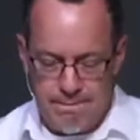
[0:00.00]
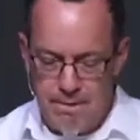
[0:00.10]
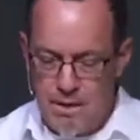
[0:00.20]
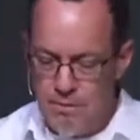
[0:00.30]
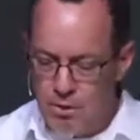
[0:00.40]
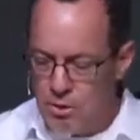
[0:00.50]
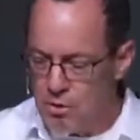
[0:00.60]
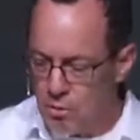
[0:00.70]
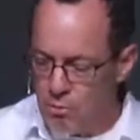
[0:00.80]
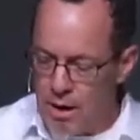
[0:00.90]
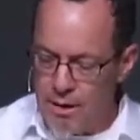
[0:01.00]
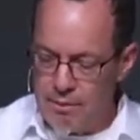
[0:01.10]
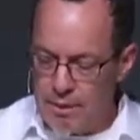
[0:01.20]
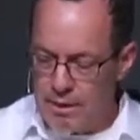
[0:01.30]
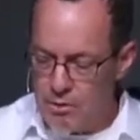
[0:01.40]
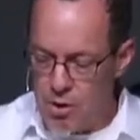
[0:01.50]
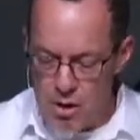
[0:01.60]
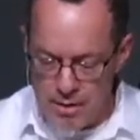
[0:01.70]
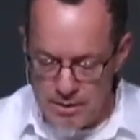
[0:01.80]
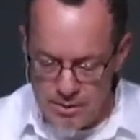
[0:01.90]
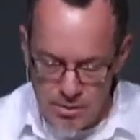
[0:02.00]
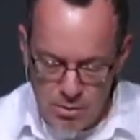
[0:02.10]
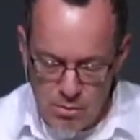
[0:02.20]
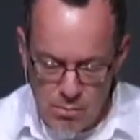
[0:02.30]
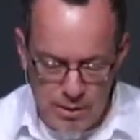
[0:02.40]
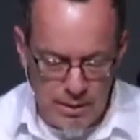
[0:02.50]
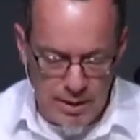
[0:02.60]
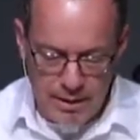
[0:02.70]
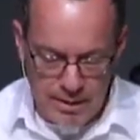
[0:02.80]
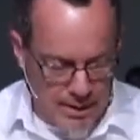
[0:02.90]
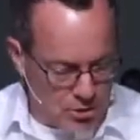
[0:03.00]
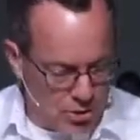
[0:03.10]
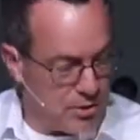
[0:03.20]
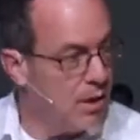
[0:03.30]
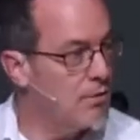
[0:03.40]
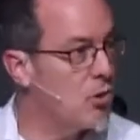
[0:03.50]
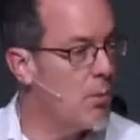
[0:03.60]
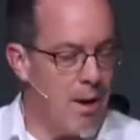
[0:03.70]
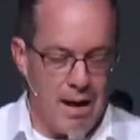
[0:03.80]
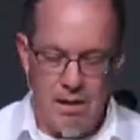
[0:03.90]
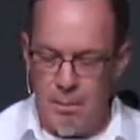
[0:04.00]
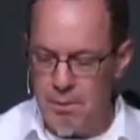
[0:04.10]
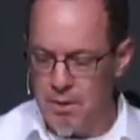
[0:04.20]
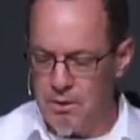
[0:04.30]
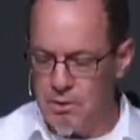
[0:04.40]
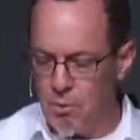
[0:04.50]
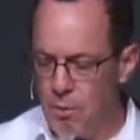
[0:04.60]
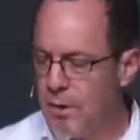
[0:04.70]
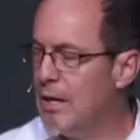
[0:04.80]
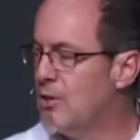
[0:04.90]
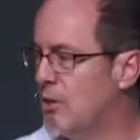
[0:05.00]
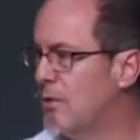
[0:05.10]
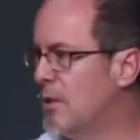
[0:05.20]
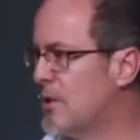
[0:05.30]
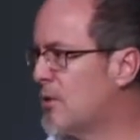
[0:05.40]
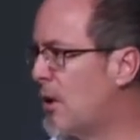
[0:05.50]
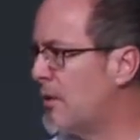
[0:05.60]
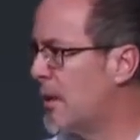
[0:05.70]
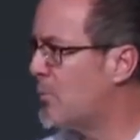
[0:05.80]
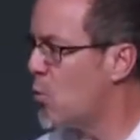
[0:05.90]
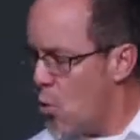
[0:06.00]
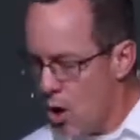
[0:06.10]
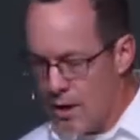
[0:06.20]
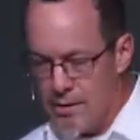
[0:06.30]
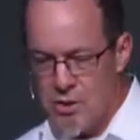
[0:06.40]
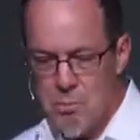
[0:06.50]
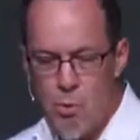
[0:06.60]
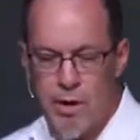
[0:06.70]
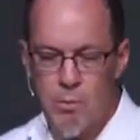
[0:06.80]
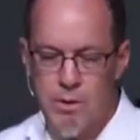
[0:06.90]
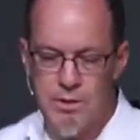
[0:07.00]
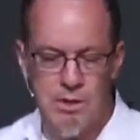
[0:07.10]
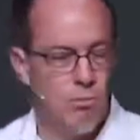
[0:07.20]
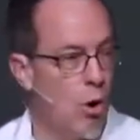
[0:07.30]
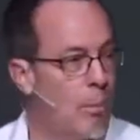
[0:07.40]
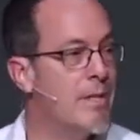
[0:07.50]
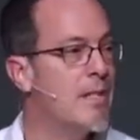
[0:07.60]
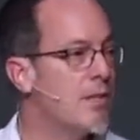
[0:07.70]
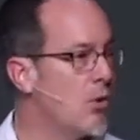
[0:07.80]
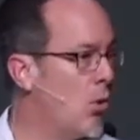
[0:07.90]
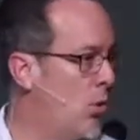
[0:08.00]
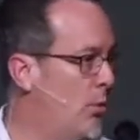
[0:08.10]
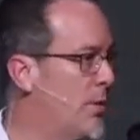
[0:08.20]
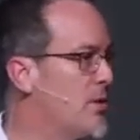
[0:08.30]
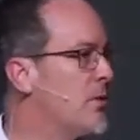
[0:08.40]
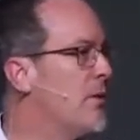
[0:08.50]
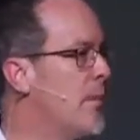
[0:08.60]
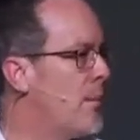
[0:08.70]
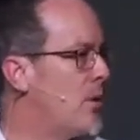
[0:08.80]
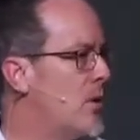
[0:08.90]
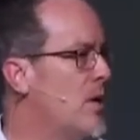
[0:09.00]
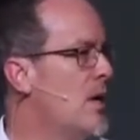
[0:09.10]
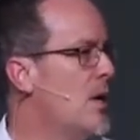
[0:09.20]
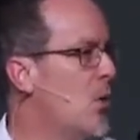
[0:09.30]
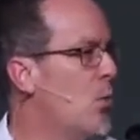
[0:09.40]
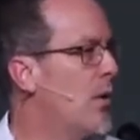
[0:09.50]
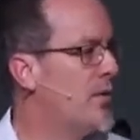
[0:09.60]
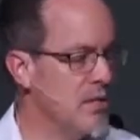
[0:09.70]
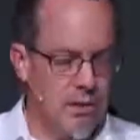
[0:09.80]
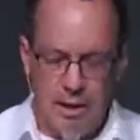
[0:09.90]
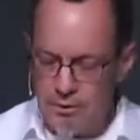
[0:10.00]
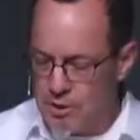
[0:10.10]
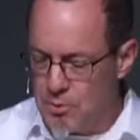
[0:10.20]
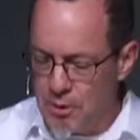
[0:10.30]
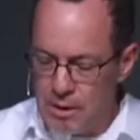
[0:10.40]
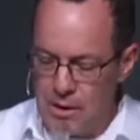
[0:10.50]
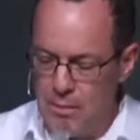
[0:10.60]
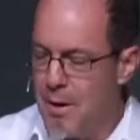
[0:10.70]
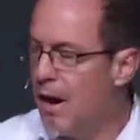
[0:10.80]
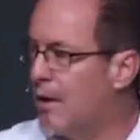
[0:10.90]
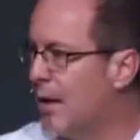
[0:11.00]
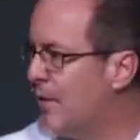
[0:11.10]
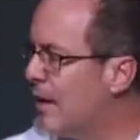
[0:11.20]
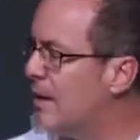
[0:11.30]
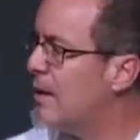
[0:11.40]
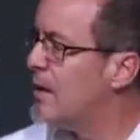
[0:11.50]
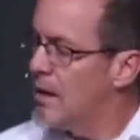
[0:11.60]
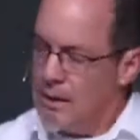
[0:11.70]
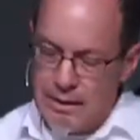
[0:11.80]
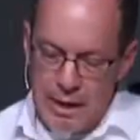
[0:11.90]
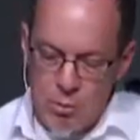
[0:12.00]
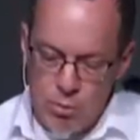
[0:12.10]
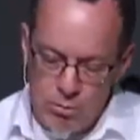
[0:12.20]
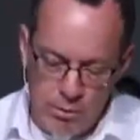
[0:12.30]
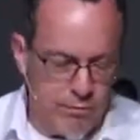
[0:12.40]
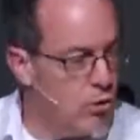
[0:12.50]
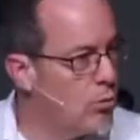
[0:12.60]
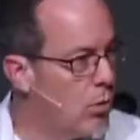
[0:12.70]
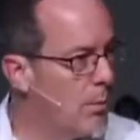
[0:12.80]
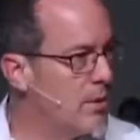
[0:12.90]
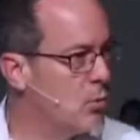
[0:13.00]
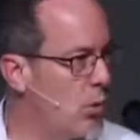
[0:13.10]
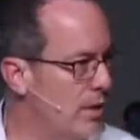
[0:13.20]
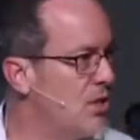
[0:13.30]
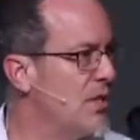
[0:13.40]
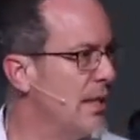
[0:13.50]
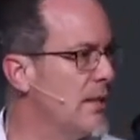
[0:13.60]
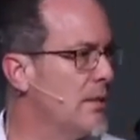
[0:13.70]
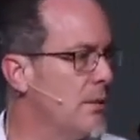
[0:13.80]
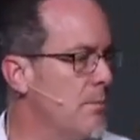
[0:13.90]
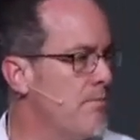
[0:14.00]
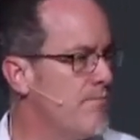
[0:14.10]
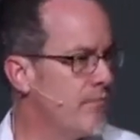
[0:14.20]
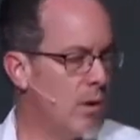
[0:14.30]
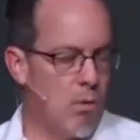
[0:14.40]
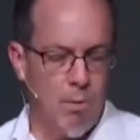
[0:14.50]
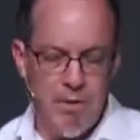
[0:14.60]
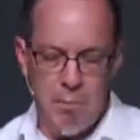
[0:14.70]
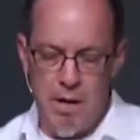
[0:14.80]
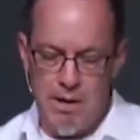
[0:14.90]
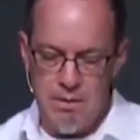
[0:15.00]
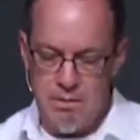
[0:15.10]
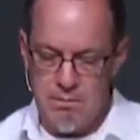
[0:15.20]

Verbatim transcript: even though you arrived later on. So we can kind of catch ourselves all back up here. So, what we're going to do is start number one this morning with just Romans as a whole, and we're just going to remember what this letter is really all about. And then later we'll review Romans 1 to 6, where we've been.